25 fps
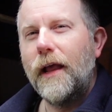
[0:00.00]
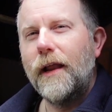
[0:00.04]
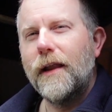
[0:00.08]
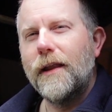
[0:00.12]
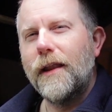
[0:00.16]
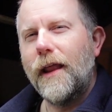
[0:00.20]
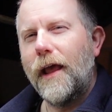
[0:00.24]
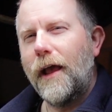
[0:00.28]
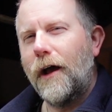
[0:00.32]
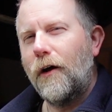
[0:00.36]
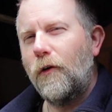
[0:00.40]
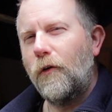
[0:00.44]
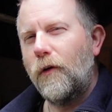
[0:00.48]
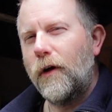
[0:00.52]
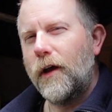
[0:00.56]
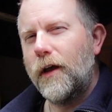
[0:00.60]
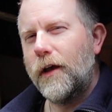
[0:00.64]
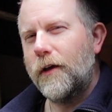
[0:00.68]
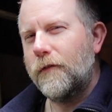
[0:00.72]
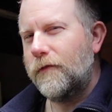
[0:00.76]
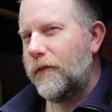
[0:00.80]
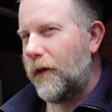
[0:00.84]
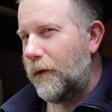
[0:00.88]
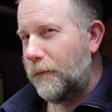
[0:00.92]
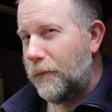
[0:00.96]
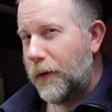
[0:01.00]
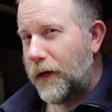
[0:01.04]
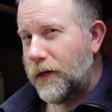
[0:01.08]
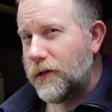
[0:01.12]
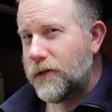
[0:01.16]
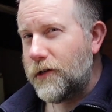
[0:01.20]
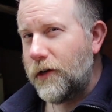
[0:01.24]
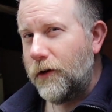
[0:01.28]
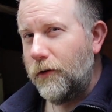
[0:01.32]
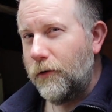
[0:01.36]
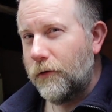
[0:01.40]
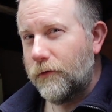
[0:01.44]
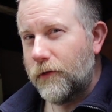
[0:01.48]
Now, if there'd been
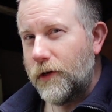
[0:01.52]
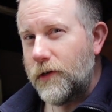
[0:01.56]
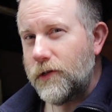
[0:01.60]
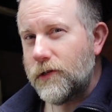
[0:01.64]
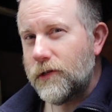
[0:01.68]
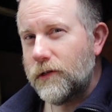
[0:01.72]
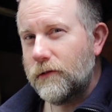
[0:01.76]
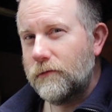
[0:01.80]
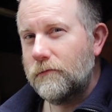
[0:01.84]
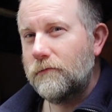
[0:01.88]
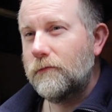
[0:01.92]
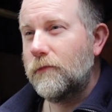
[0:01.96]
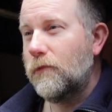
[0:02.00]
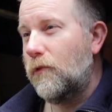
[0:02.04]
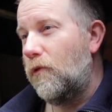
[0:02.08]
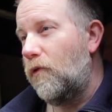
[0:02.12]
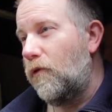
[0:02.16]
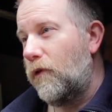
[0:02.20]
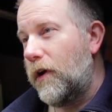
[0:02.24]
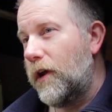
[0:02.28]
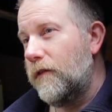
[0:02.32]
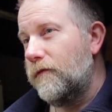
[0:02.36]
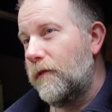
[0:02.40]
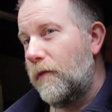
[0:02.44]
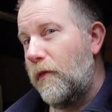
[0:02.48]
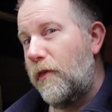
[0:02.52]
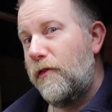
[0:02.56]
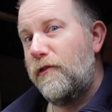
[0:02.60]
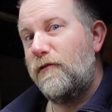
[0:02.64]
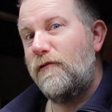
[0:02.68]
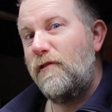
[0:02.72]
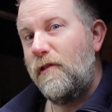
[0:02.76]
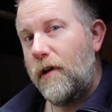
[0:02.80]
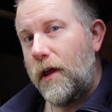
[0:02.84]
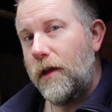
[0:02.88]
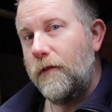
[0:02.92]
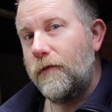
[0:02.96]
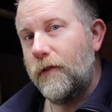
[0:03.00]
2 of us, or even
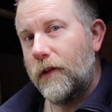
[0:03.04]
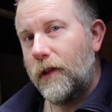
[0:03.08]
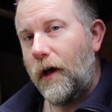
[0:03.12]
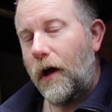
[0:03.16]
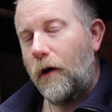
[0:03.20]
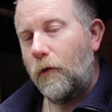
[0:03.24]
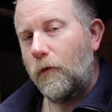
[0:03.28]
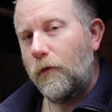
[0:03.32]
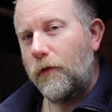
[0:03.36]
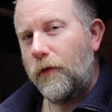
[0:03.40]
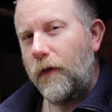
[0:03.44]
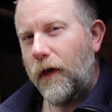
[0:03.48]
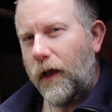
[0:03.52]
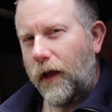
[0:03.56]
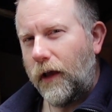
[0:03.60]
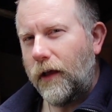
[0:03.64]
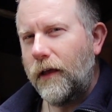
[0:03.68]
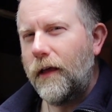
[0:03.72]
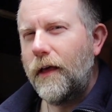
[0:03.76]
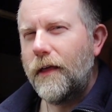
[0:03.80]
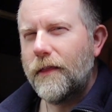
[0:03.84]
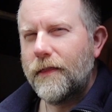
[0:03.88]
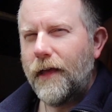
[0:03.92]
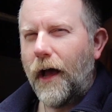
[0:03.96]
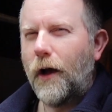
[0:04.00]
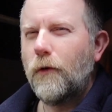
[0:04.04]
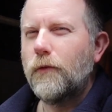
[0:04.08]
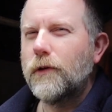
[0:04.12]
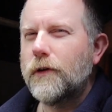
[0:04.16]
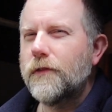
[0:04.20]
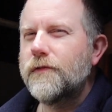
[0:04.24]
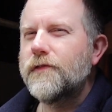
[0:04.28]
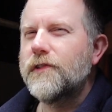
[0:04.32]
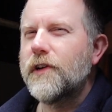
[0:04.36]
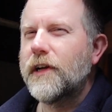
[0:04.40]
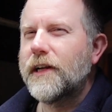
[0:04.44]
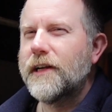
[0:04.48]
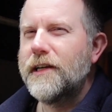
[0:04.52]
3 for the whole thing, that would have
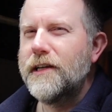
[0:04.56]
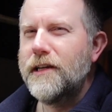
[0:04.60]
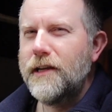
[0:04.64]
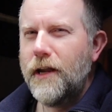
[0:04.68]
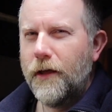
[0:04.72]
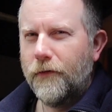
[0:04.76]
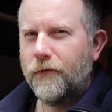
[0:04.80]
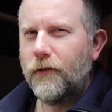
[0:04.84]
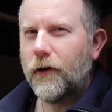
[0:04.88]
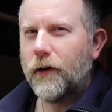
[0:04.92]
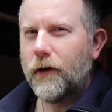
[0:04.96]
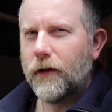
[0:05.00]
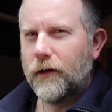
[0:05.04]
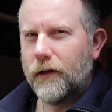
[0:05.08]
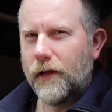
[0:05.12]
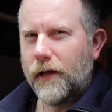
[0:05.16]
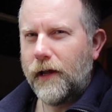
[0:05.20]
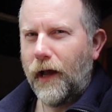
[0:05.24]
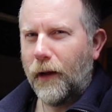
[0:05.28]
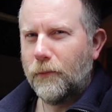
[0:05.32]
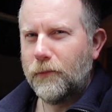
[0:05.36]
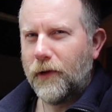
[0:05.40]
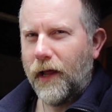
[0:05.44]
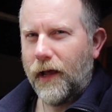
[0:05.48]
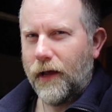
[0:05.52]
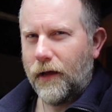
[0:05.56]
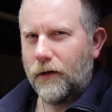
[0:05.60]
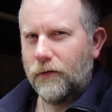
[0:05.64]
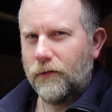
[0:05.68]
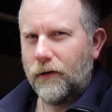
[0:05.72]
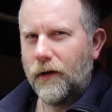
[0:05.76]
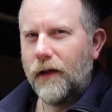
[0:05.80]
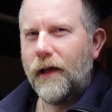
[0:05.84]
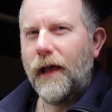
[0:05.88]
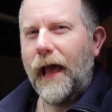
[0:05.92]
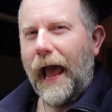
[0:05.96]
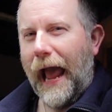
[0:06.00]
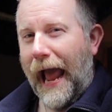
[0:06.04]
significantly come down
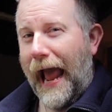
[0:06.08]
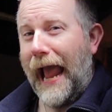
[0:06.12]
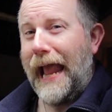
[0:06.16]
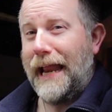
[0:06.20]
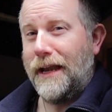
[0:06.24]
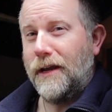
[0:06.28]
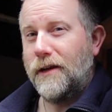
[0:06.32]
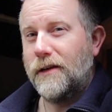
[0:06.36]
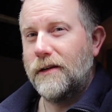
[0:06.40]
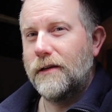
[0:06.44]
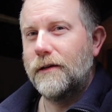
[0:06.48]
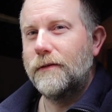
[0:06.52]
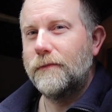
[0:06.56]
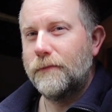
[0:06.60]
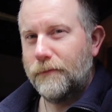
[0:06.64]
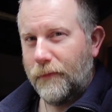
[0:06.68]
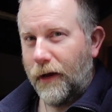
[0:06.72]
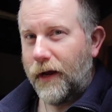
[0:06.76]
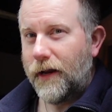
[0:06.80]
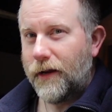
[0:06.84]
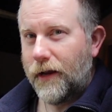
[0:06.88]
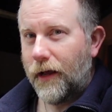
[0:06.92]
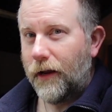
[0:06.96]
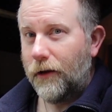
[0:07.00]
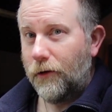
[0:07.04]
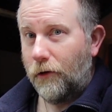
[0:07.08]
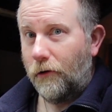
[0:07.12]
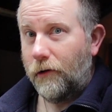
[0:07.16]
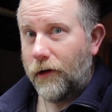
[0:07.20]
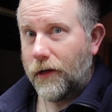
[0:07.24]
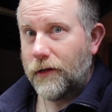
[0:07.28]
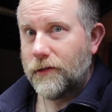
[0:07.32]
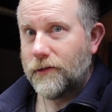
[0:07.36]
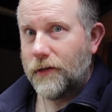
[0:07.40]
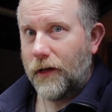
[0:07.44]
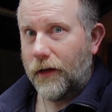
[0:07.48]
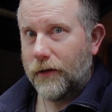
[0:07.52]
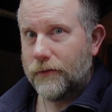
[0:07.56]
and made it a lot
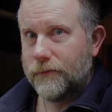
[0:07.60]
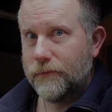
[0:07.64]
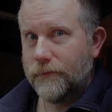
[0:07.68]
easier.